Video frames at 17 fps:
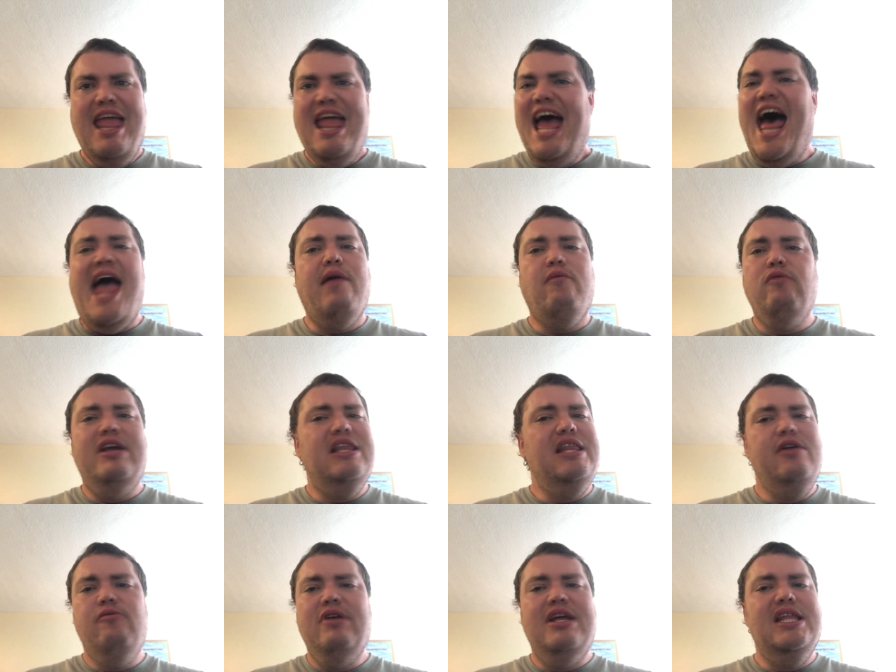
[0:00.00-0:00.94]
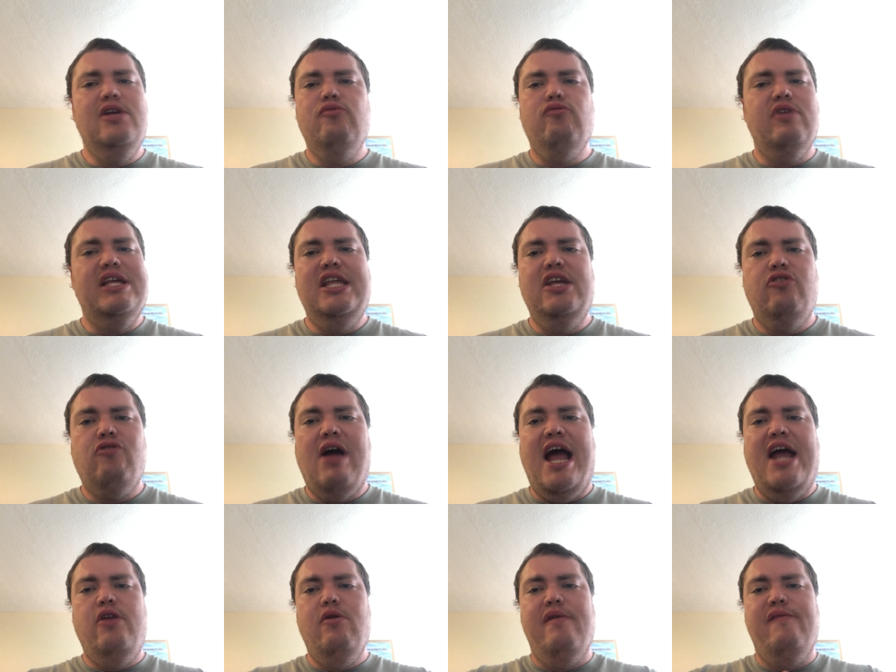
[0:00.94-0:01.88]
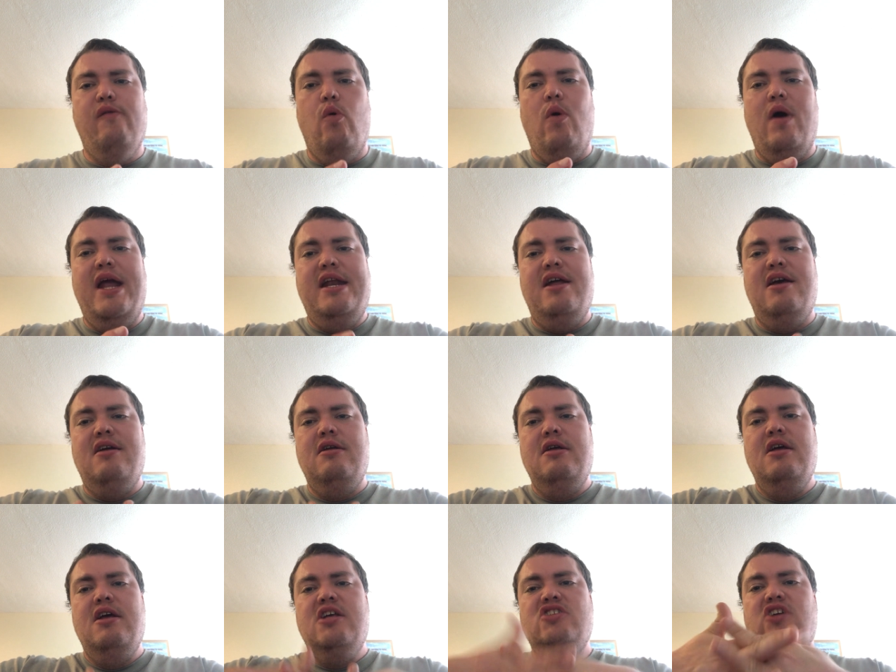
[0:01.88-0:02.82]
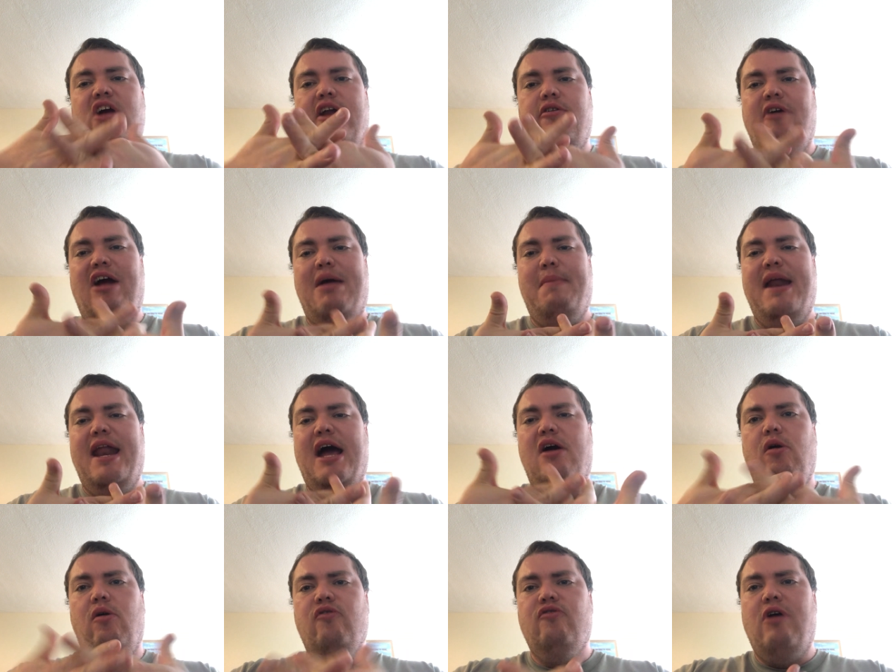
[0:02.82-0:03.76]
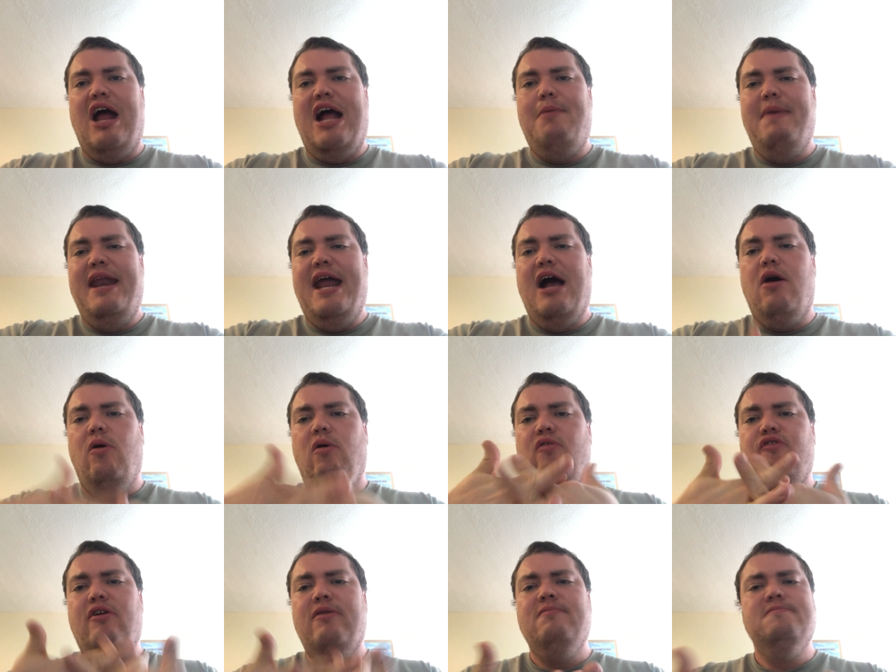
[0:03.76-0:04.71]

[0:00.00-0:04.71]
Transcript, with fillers: I really, really, really try to avoid. Sorry to crack my knuckles, crack my knuckles.